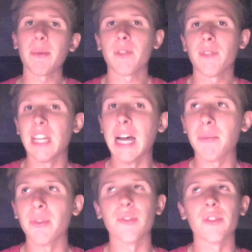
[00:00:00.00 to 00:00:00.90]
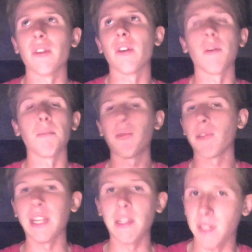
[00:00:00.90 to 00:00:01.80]
of adapters, there are
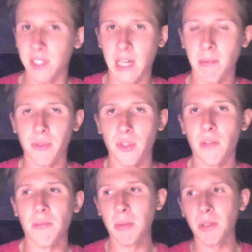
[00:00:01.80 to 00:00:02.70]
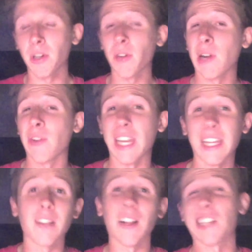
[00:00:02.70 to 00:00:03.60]
plenty of examples. You could probably look around any
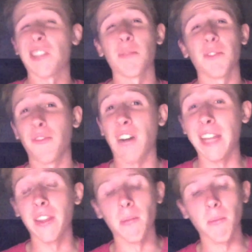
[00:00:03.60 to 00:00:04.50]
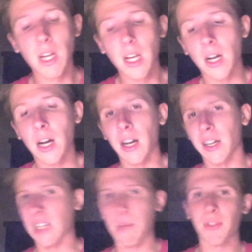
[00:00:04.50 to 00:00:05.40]
classroom and find them.
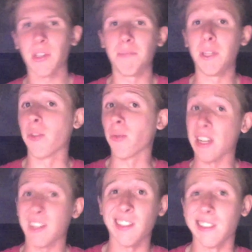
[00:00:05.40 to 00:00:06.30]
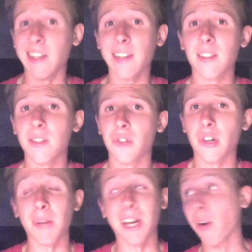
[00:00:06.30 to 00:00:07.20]
Examples could be the restless leg
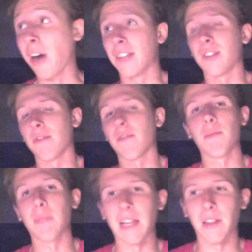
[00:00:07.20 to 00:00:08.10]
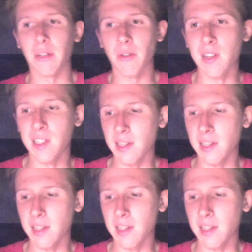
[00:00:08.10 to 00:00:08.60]
syndrome. I know I suffer from that like crazy.